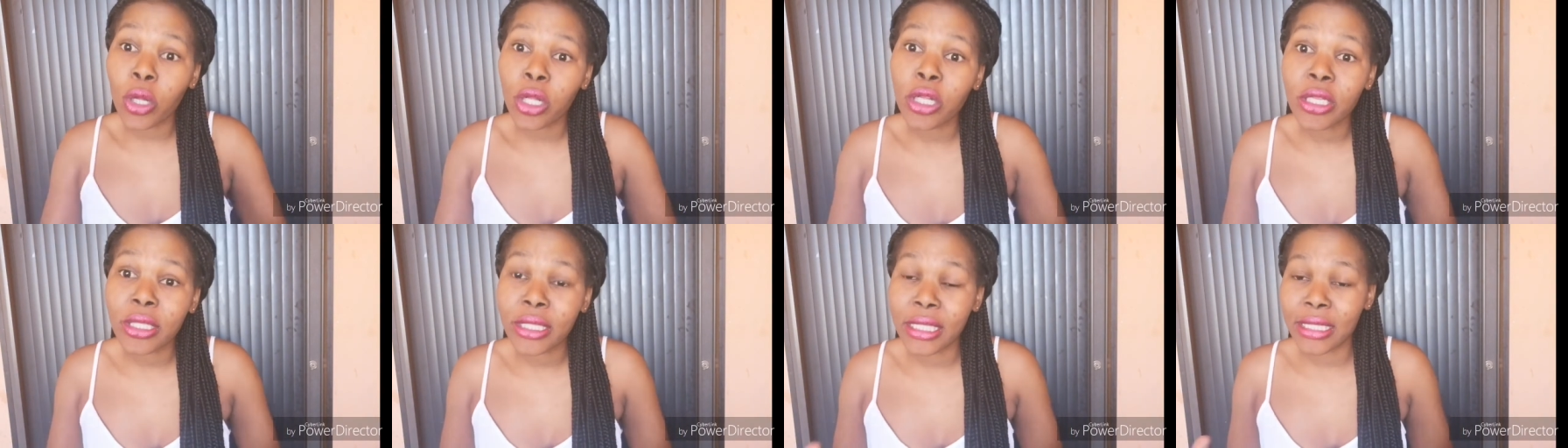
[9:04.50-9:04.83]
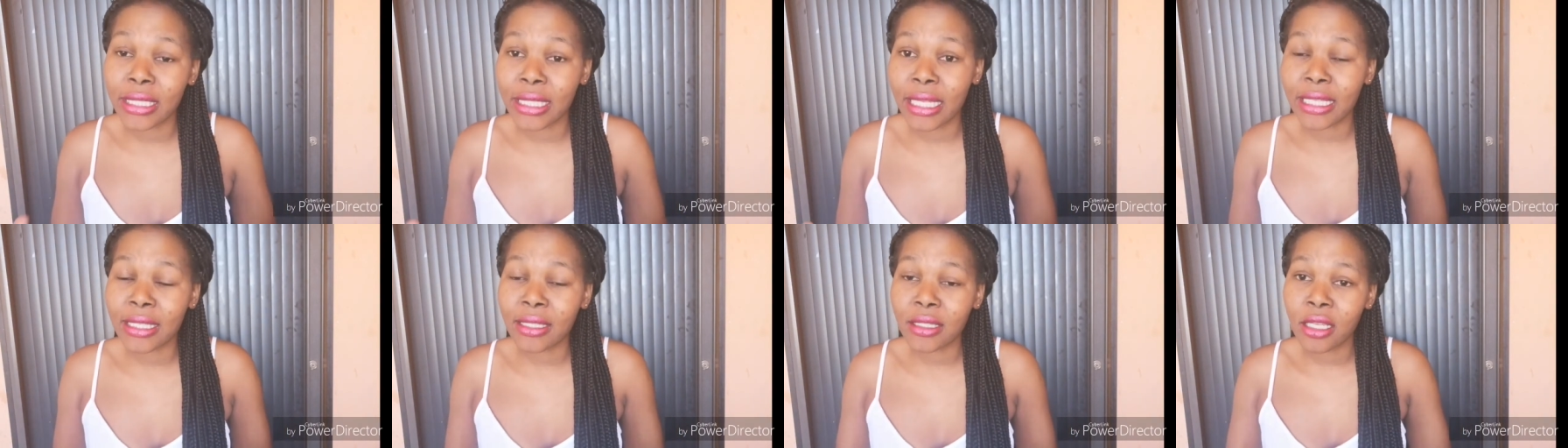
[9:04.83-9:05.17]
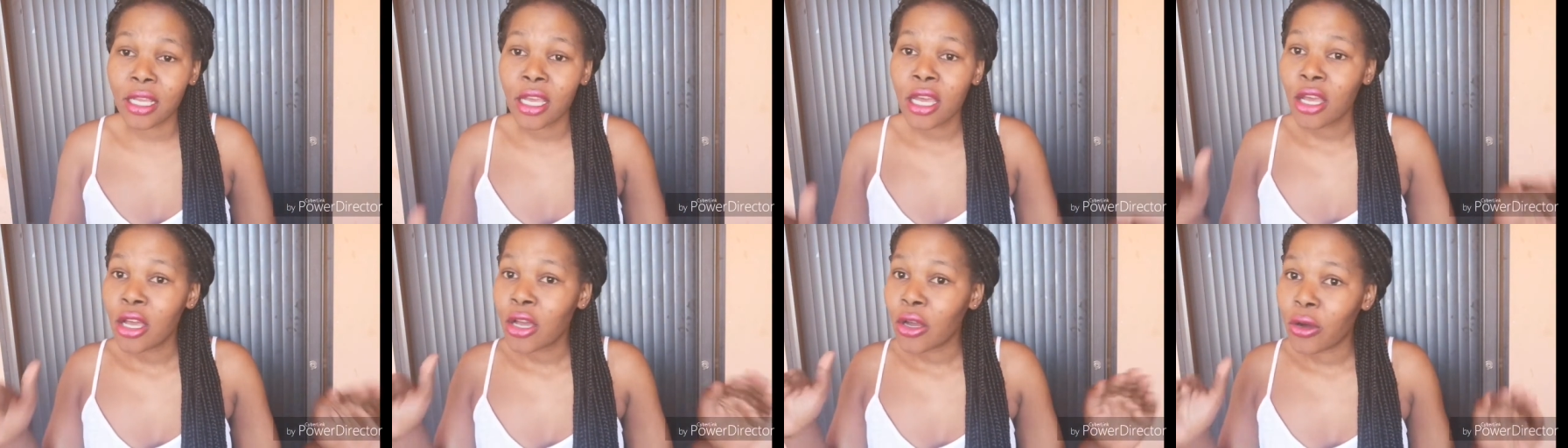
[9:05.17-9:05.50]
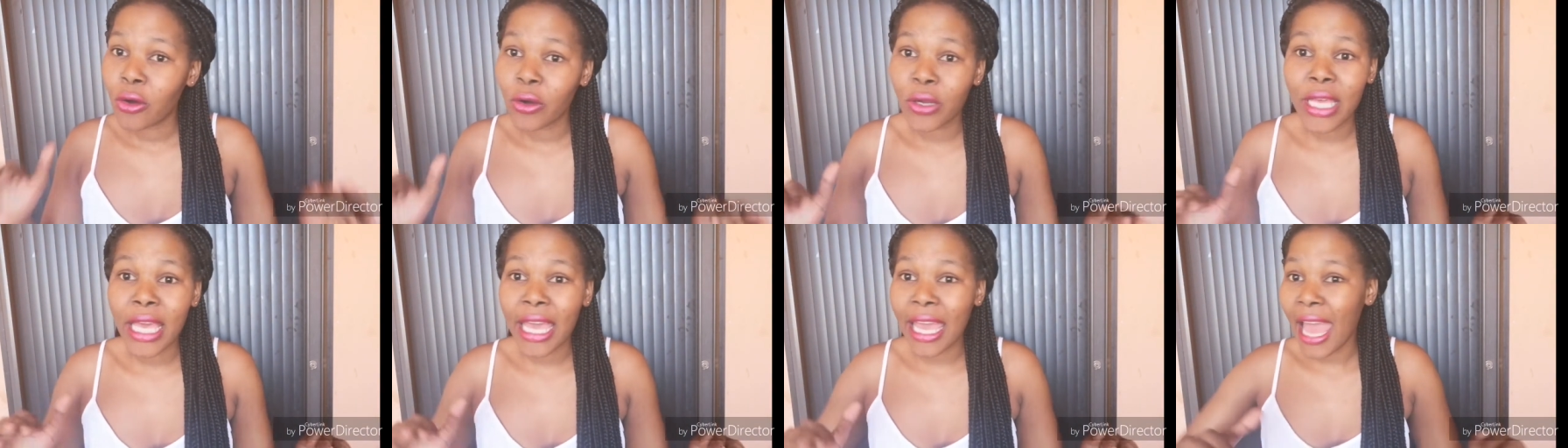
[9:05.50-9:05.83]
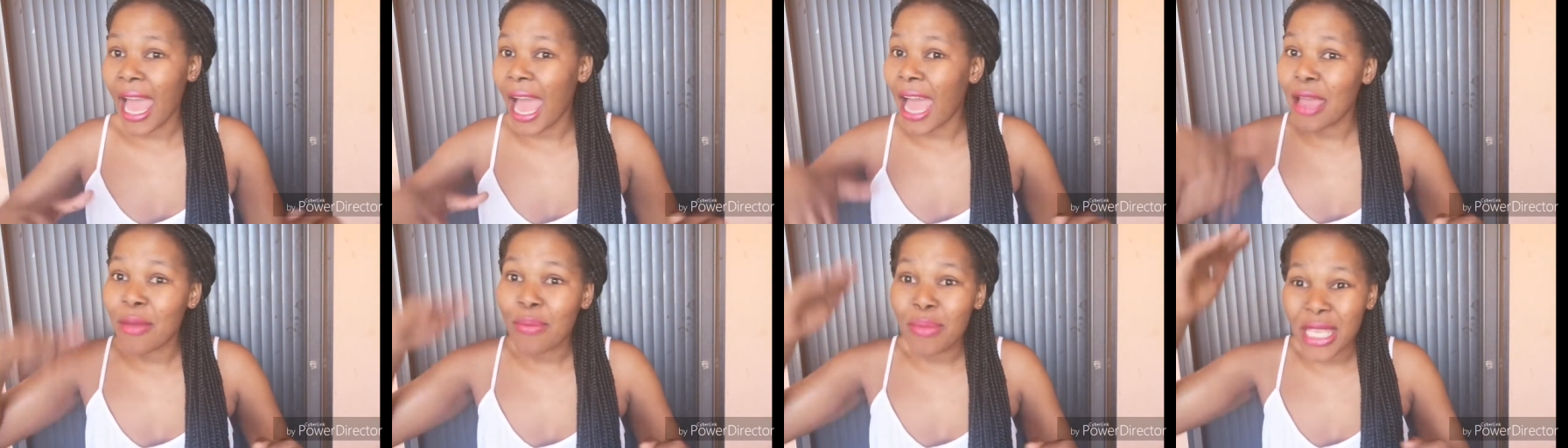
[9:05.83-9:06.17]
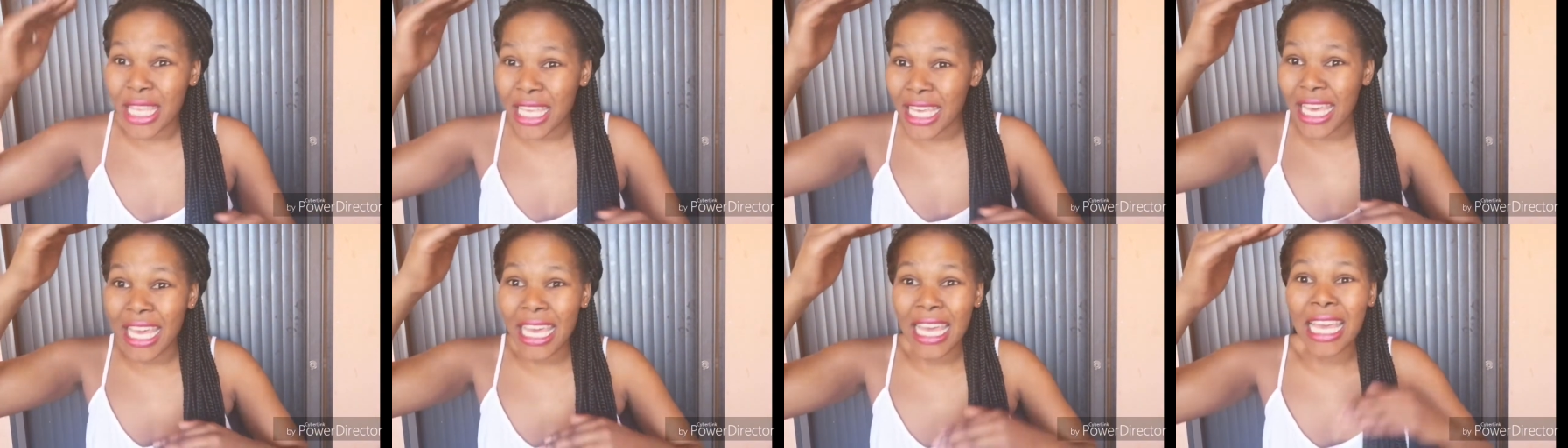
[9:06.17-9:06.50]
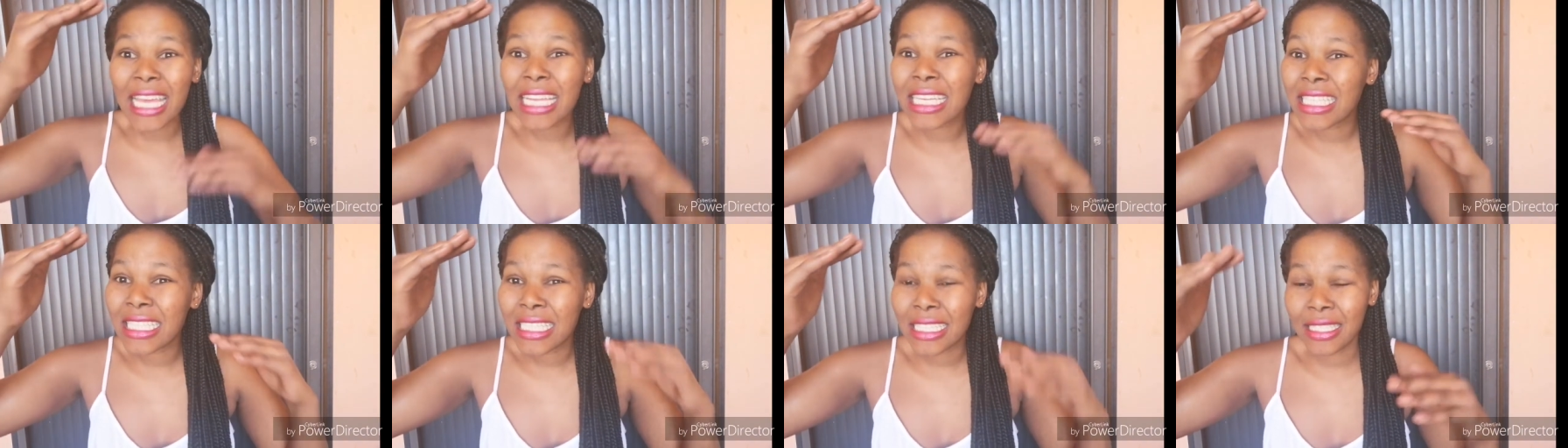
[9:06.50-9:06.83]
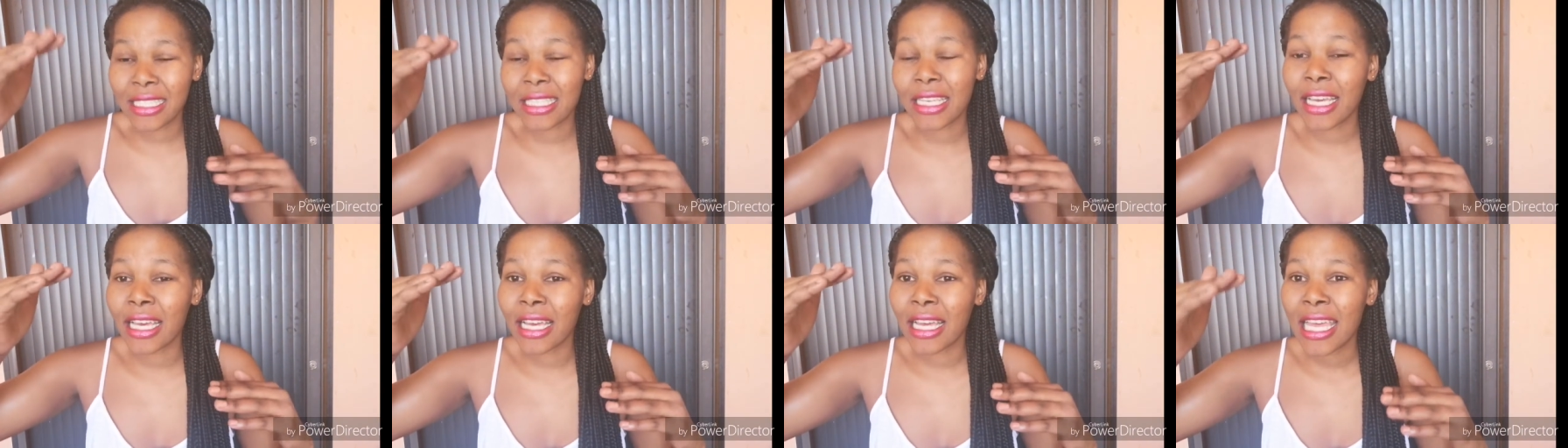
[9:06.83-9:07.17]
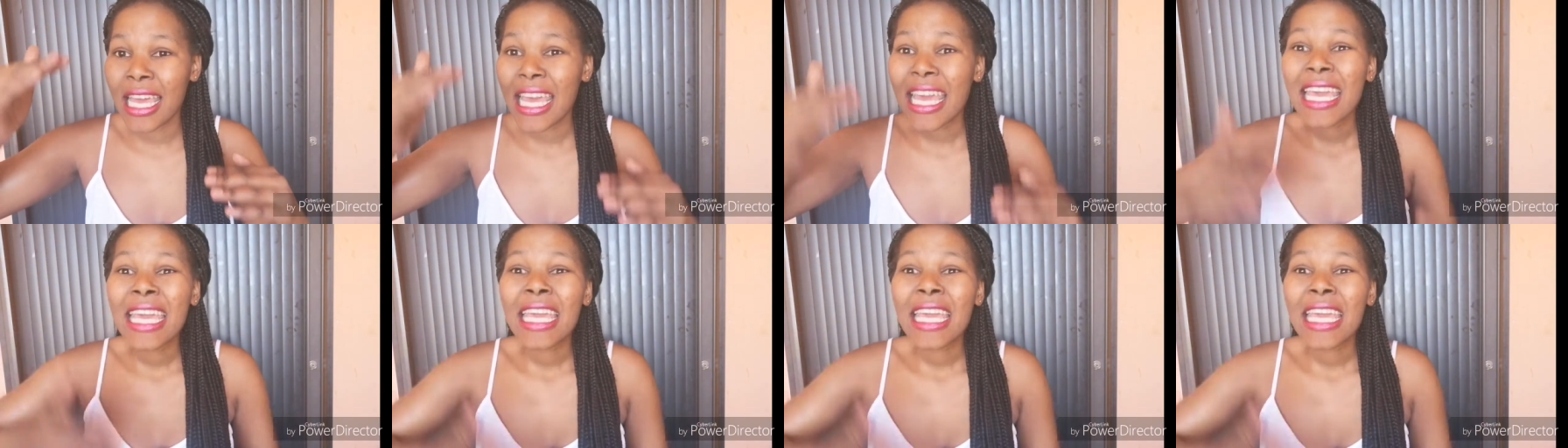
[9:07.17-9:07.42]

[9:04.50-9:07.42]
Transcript: world that okay i'm here and he's here